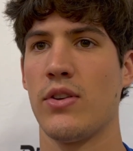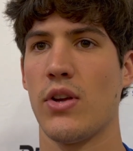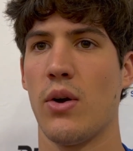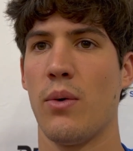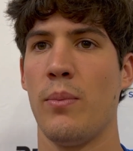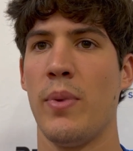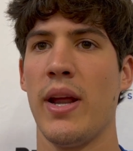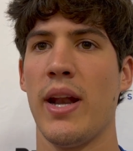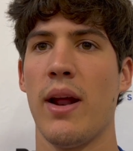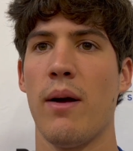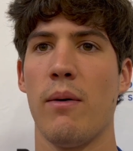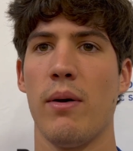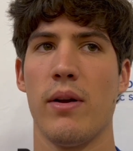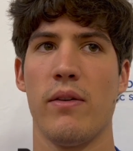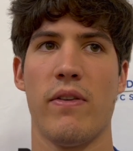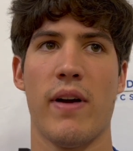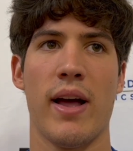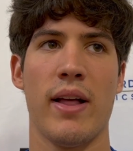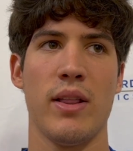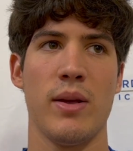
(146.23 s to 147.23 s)
So being able to
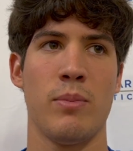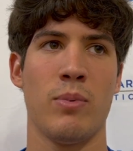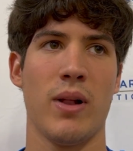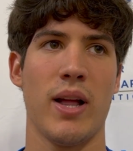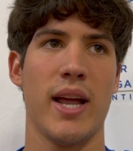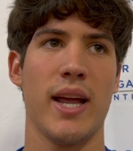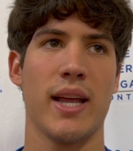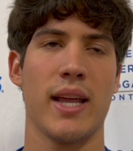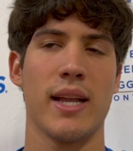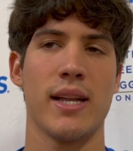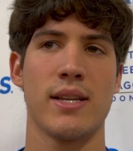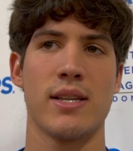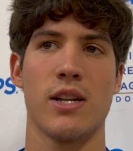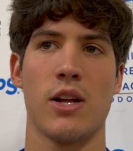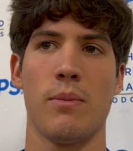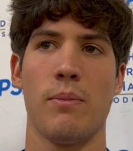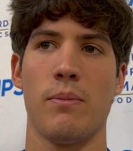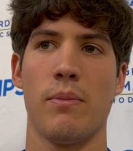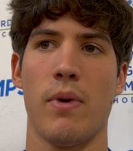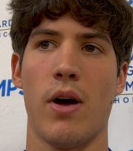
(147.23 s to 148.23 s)
finally play against
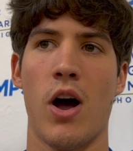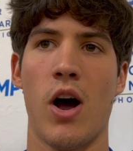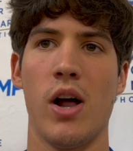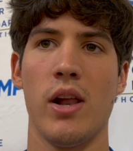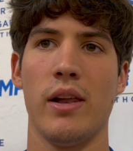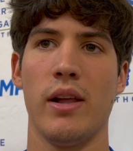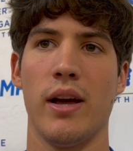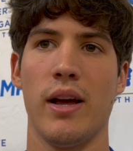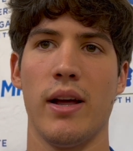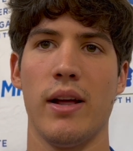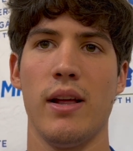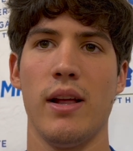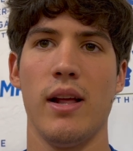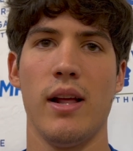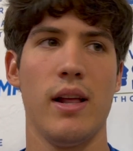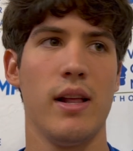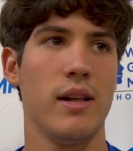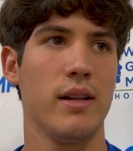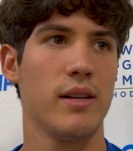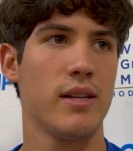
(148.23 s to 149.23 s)
them on the
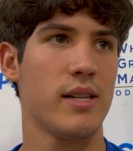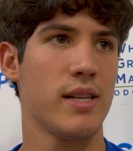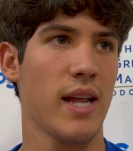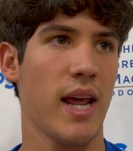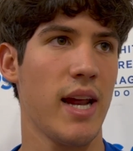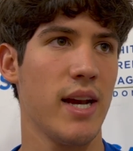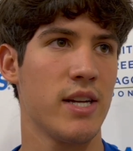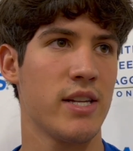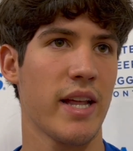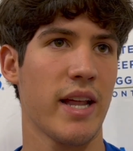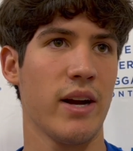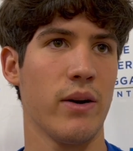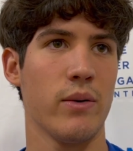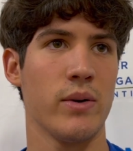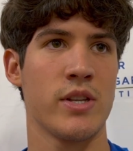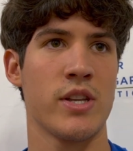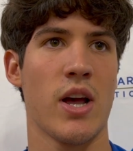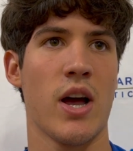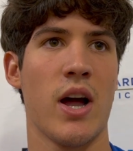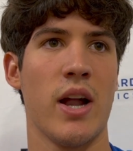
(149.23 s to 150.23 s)
stage that it
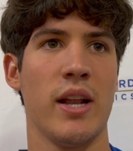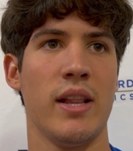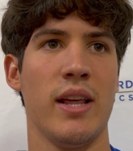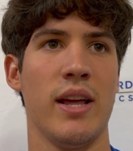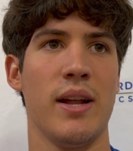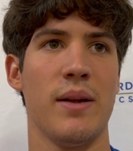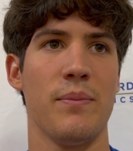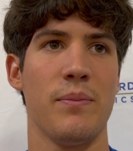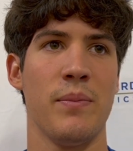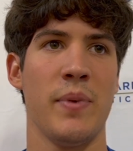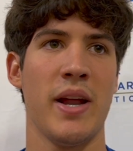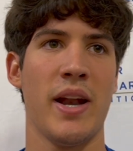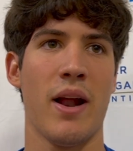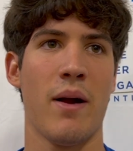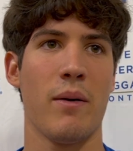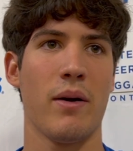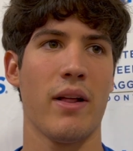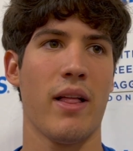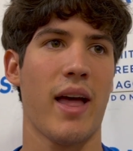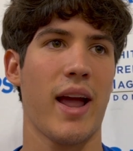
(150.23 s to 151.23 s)
was on, and then being
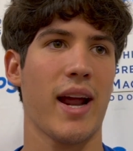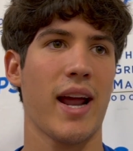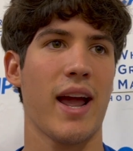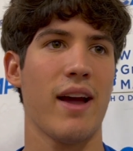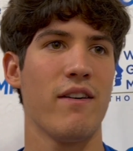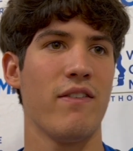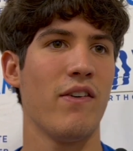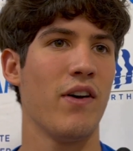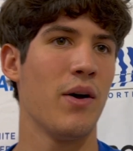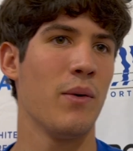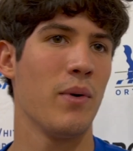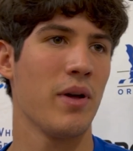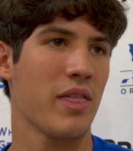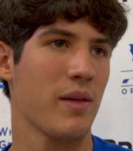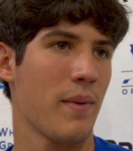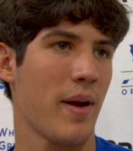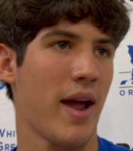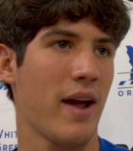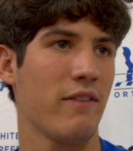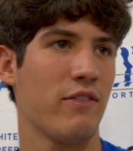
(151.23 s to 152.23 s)
able to like have fun with
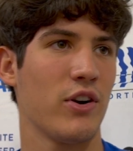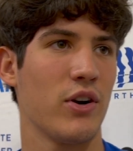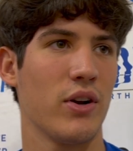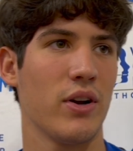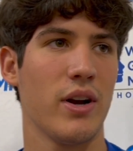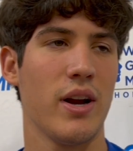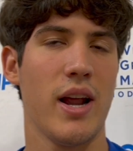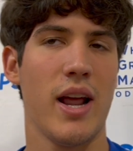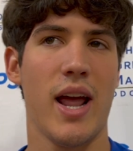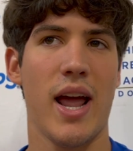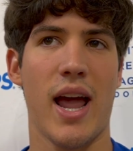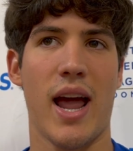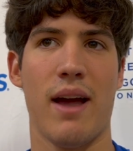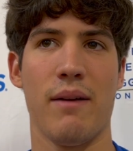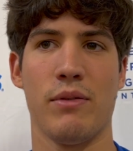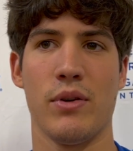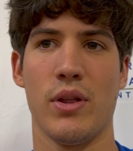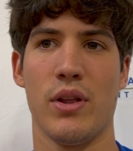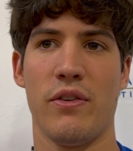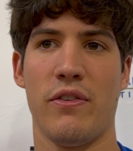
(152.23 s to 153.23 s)
them
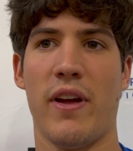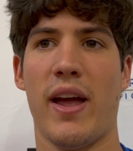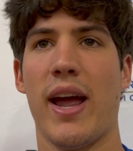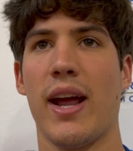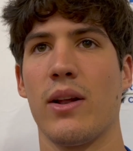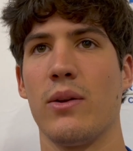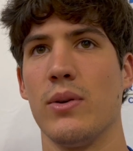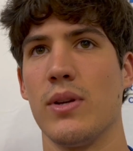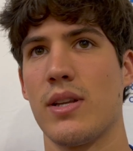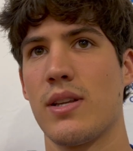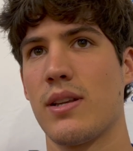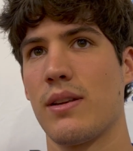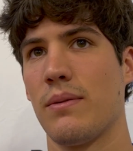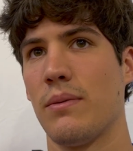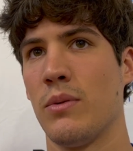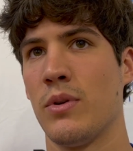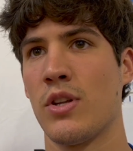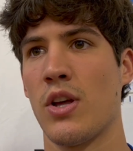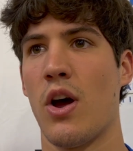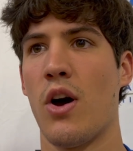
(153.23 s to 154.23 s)
after the fact
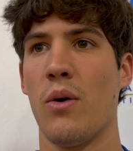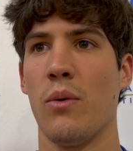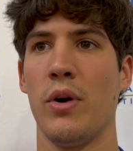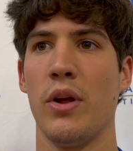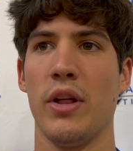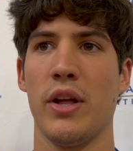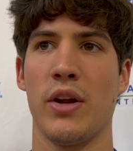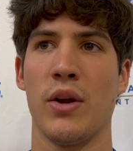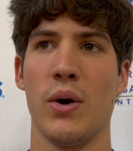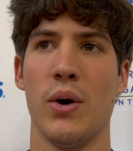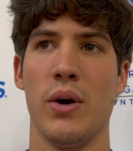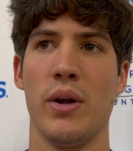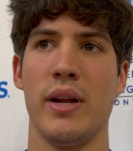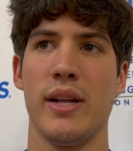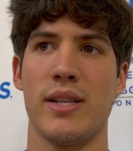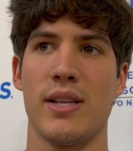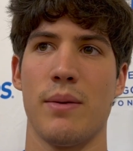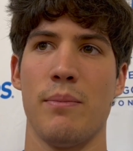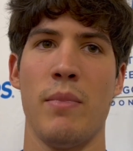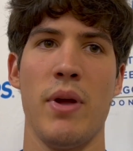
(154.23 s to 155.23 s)
was all really cool. And
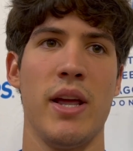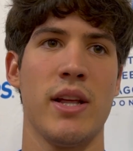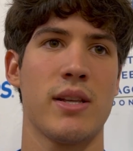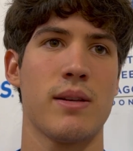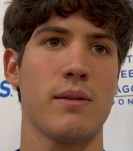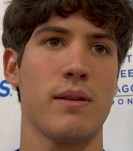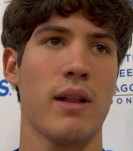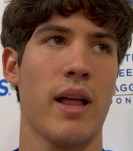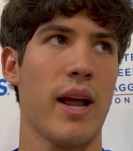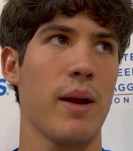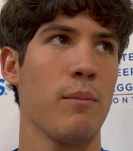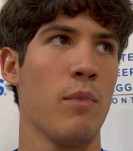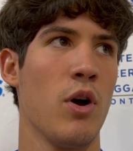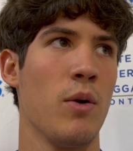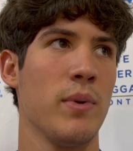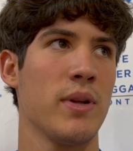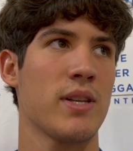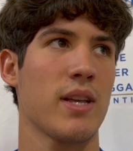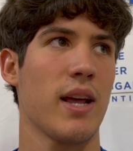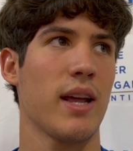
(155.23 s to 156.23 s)
it's like
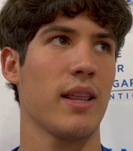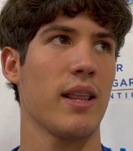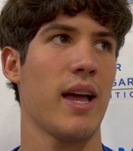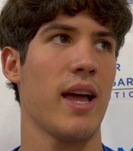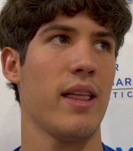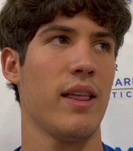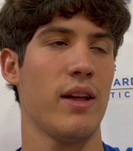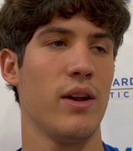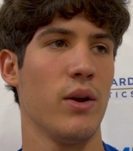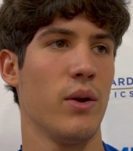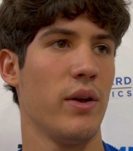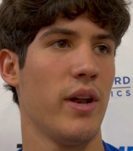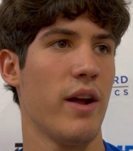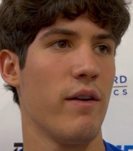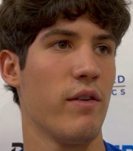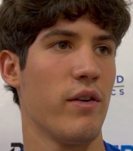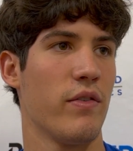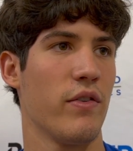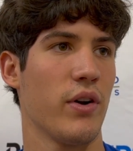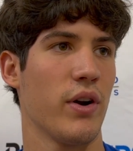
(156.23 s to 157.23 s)
moments like that that you'll
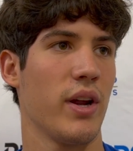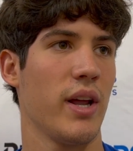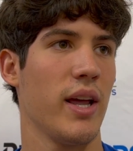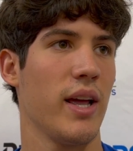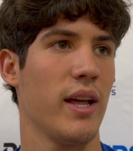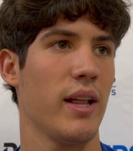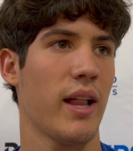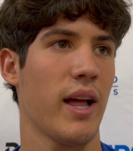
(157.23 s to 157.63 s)
never forget.